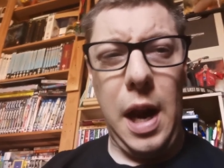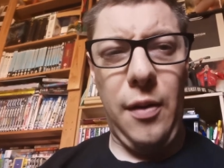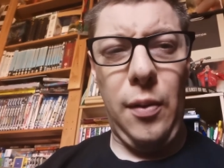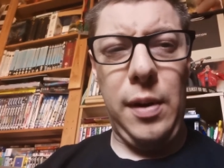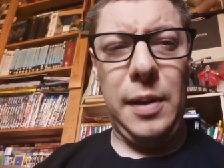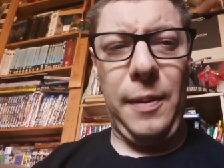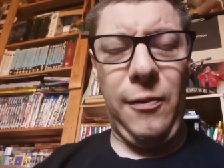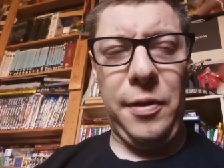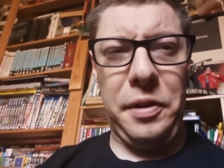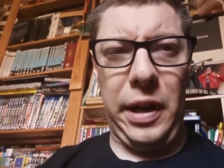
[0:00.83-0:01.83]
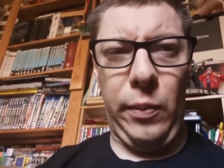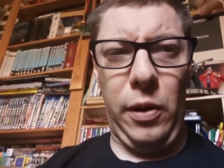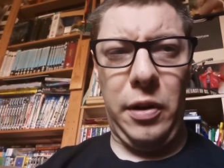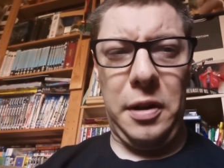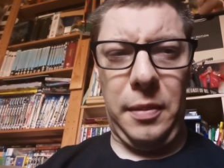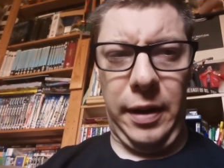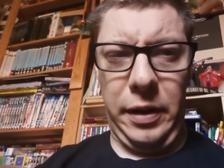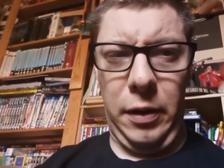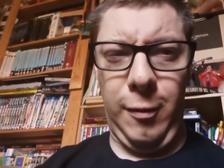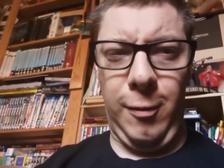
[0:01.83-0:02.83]
Hello everyone, it's Ben from the chair. Welcome to my
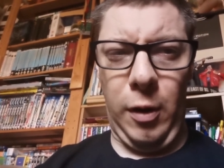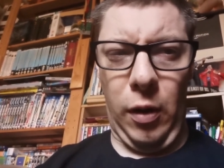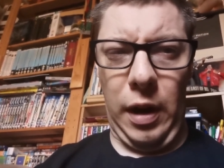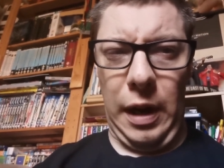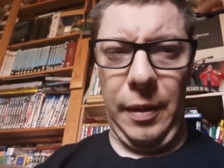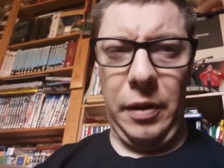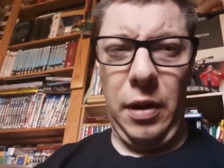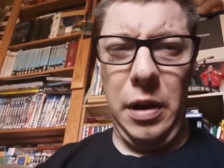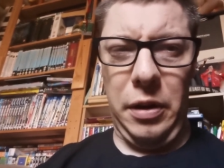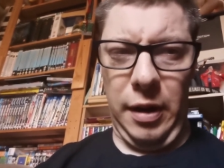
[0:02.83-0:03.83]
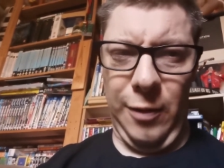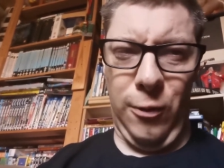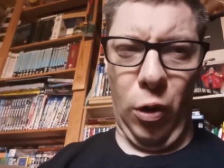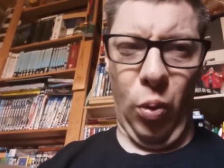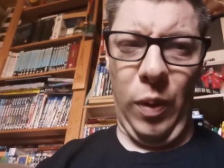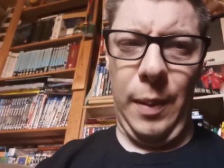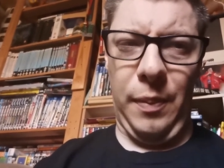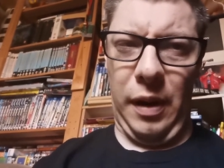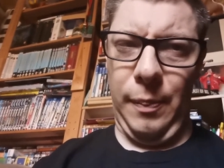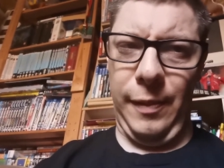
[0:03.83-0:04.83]
new vlog. I've been trying to do this vlog all week,
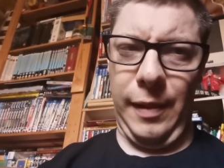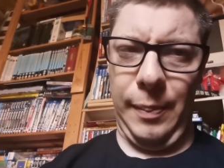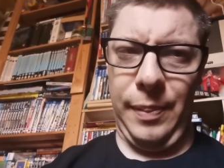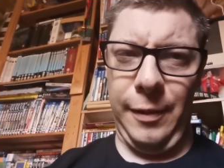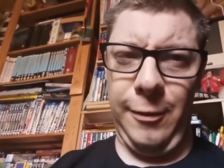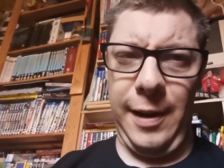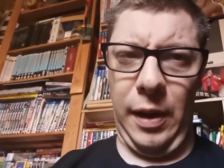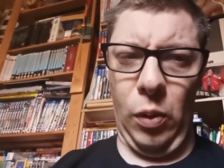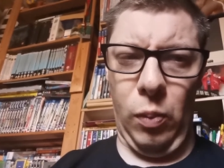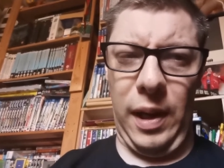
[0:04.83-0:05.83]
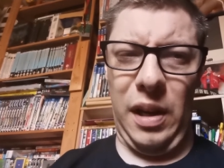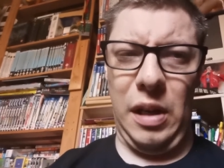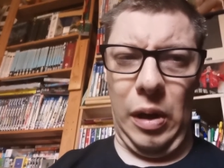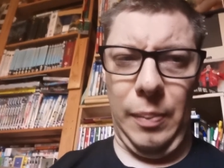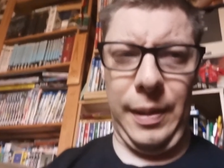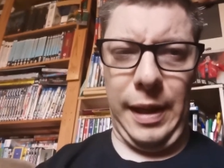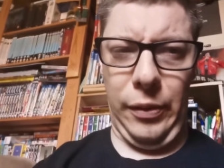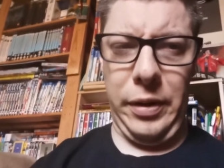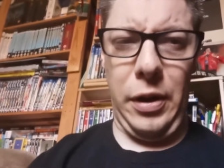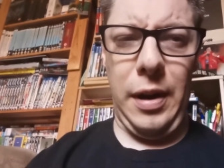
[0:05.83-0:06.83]
but I've, been fitting all week, so I haven't been
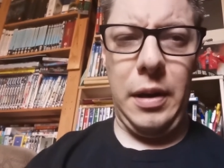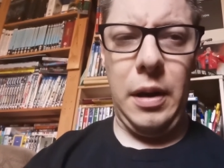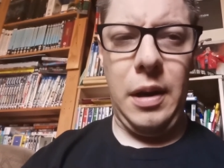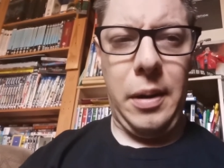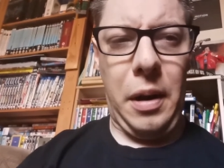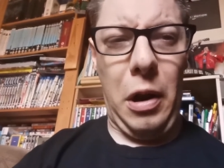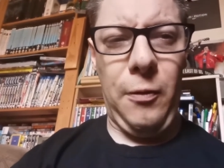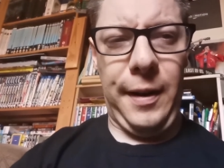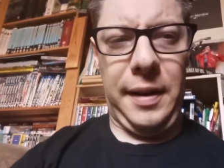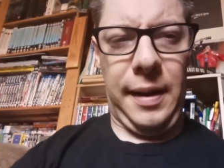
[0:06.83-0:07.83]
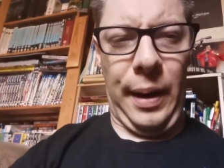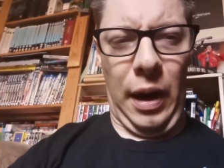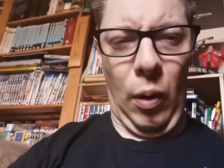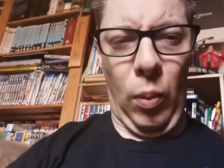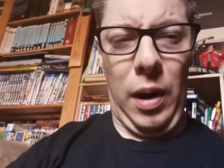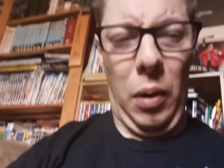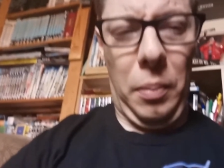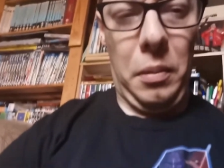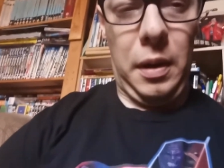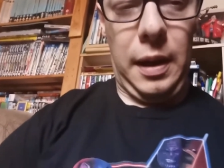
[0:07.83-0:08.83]
able to do it. Hopefully today I will.